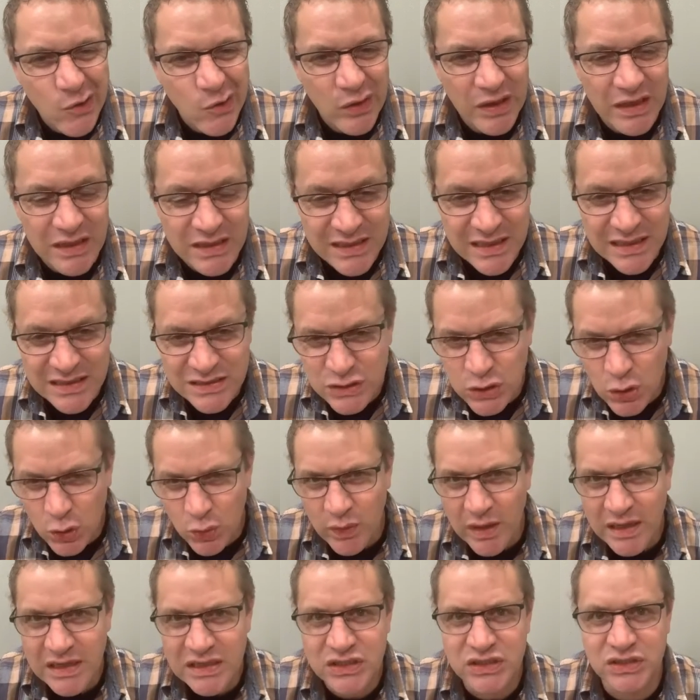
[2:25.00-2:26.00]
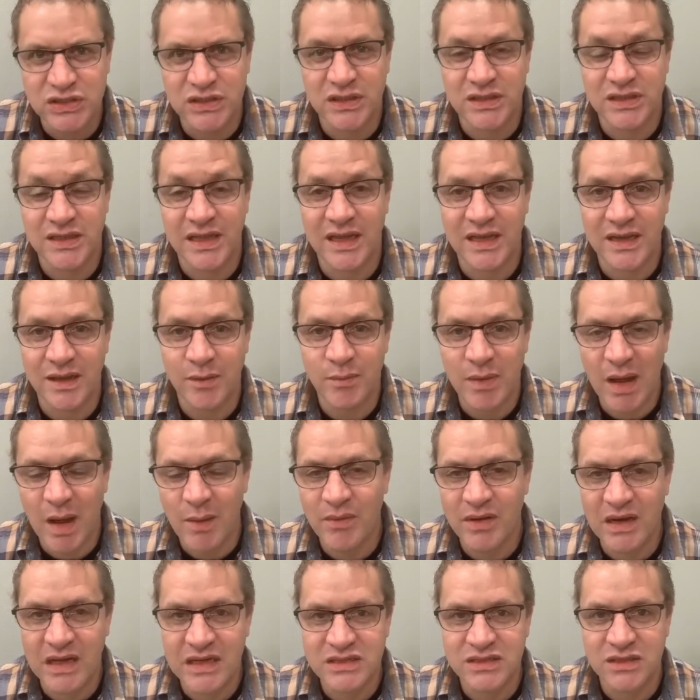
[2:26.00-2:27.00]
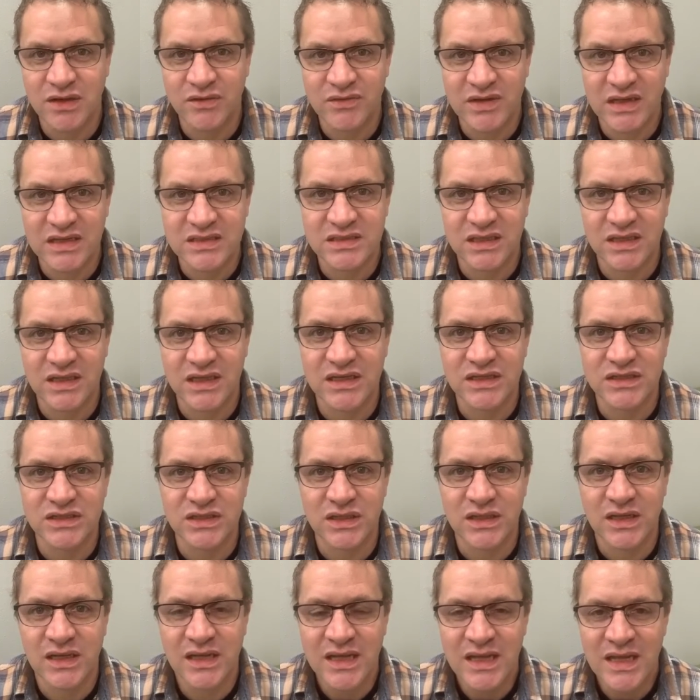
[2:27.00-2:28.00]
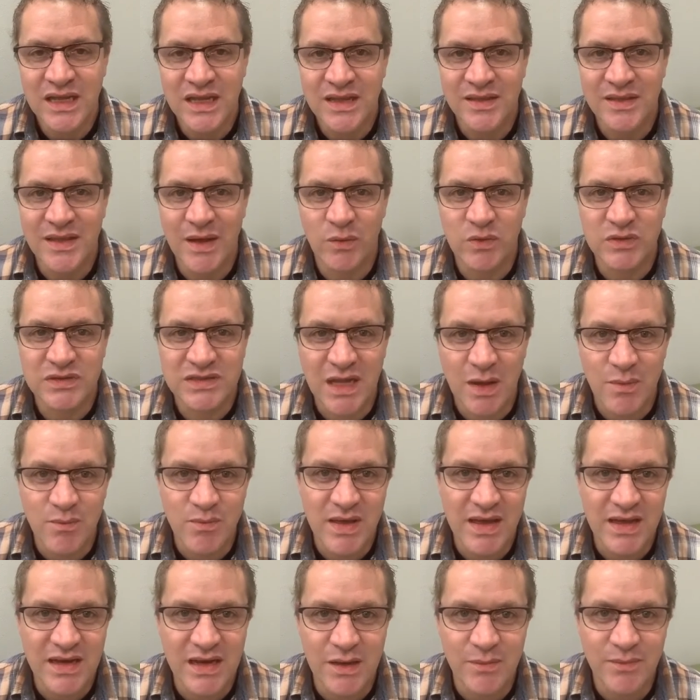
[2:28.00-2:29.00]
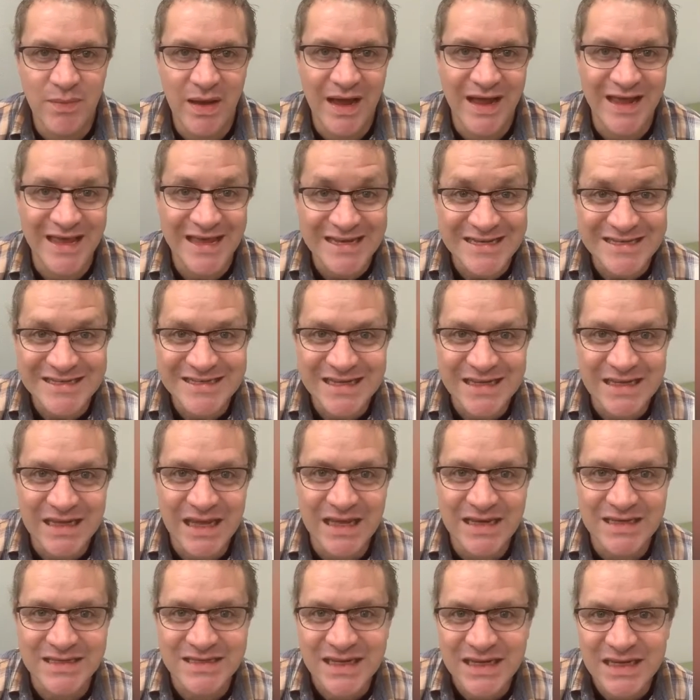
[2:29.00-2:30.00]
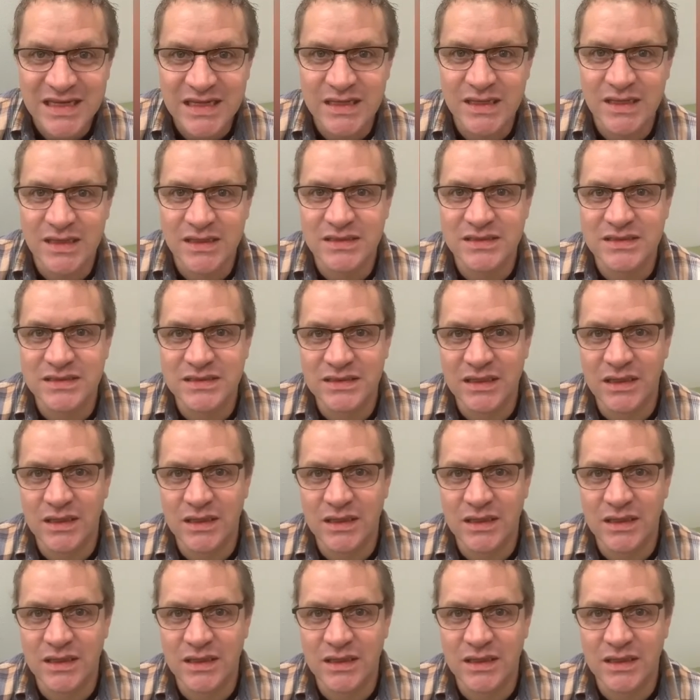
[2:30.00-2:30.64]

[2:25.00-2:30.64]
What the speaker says: desecration, that abomination of desolation that was committed by Antiochus,